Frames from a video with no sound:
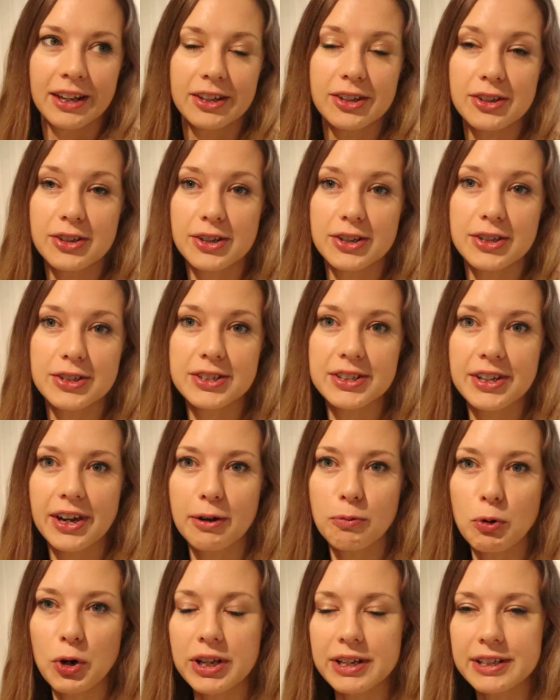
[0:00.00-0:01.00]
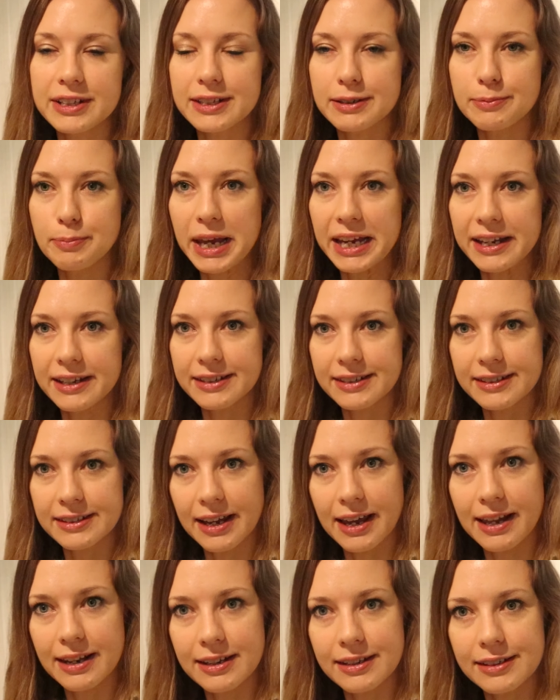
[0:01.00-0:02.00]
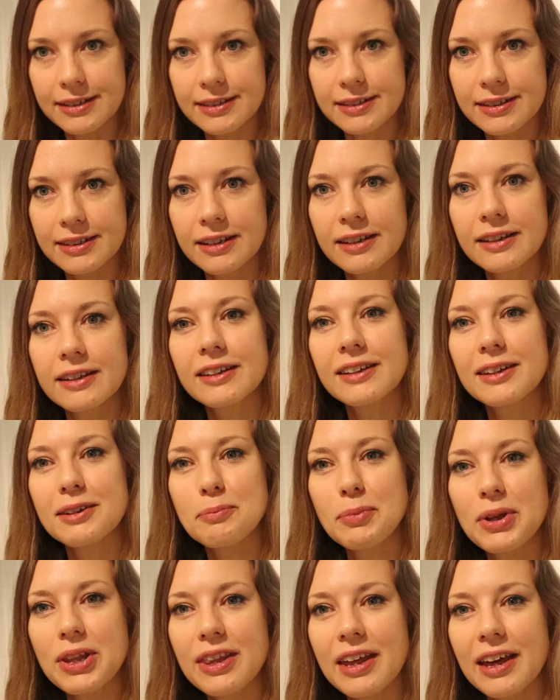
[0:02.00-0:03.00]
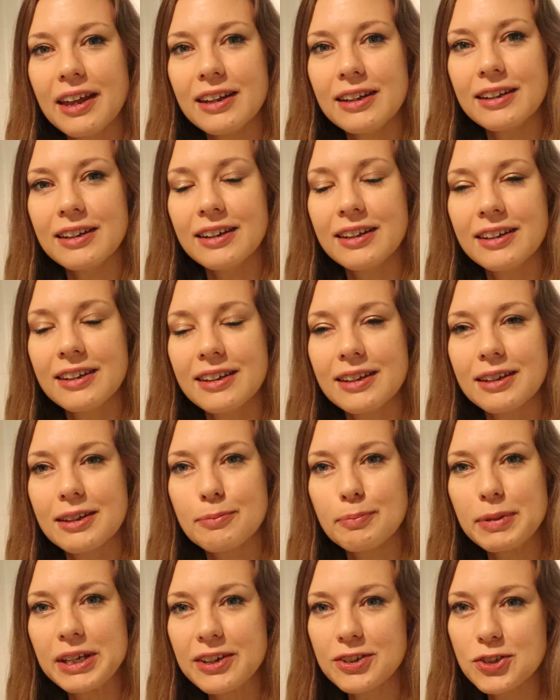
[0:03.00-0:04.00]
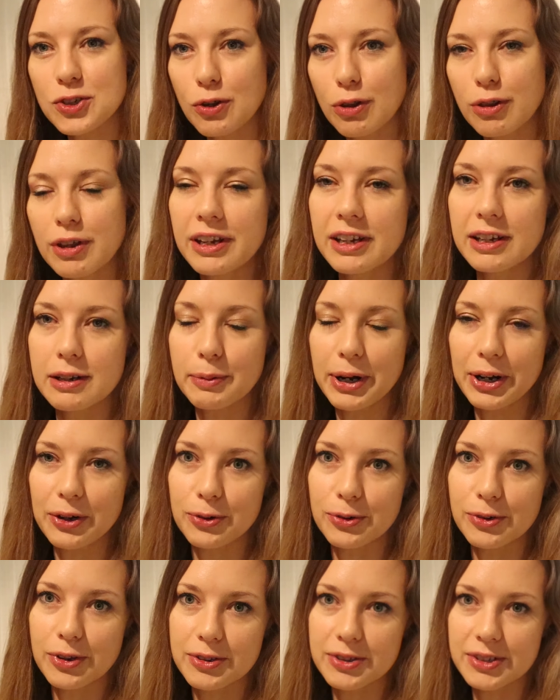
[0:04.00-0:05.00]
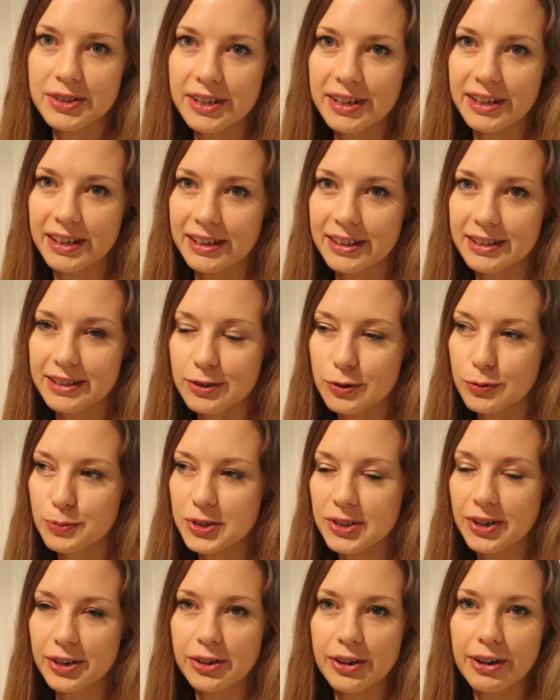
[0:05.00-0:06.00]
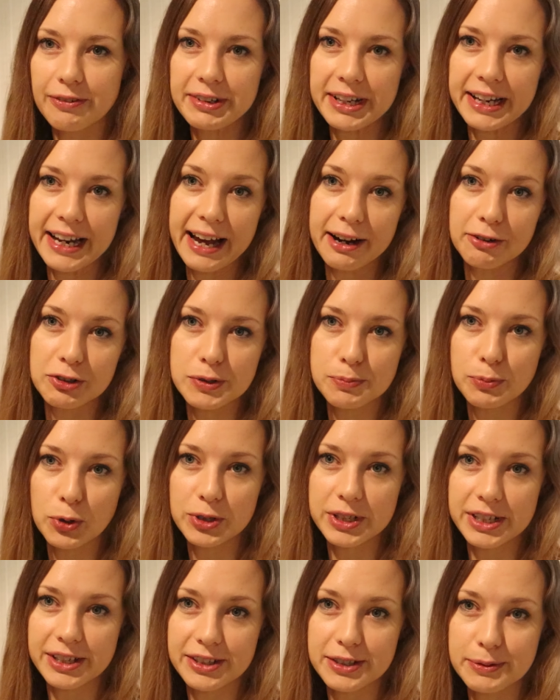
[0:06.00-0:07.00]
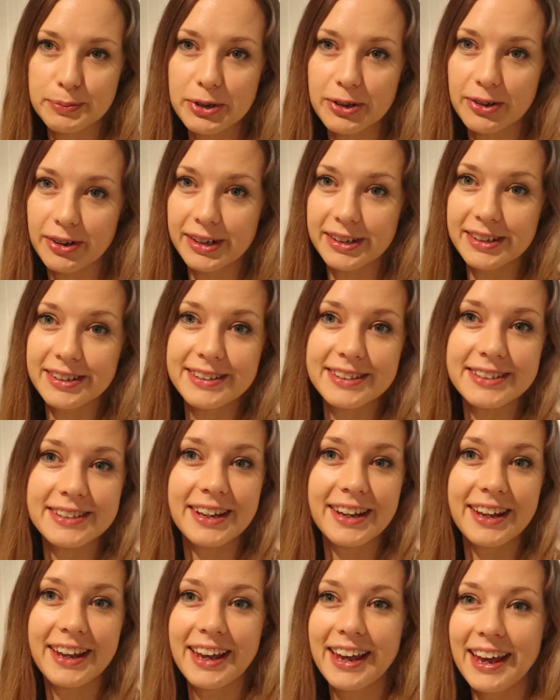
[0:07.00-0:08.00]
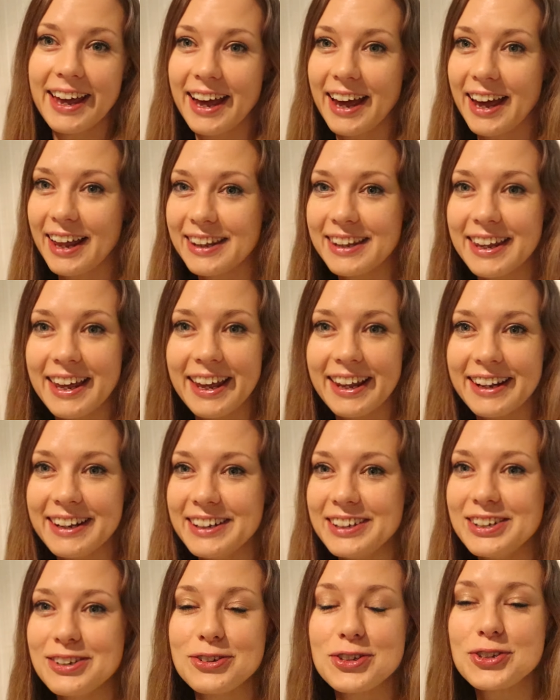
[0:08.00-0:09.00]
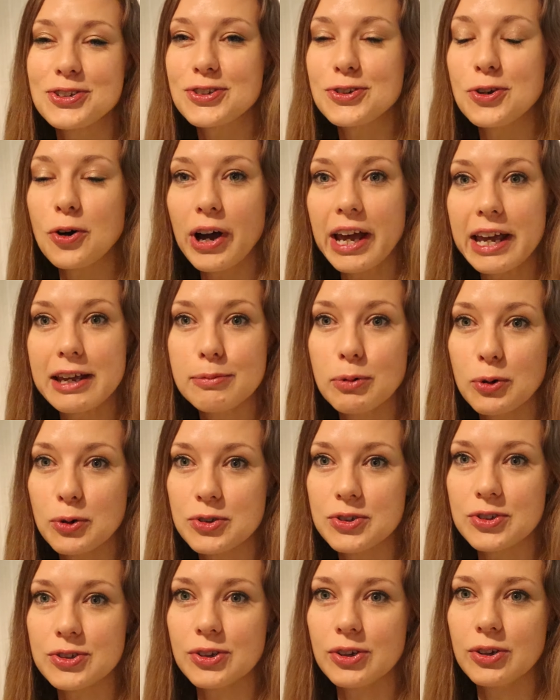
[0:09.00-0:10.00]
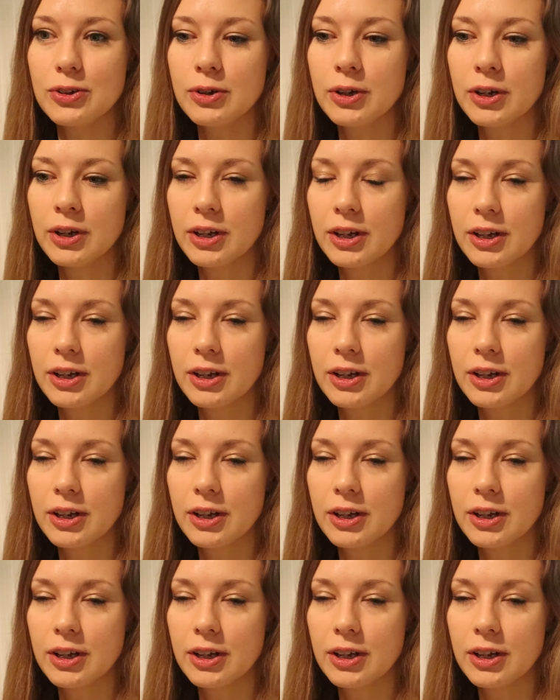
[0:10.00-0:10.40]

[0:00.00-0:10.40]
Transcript: good, I want it to make sense, but then because you're thinking about all those things, it's almost like you're having an out-of-body experience, and then you're just not able to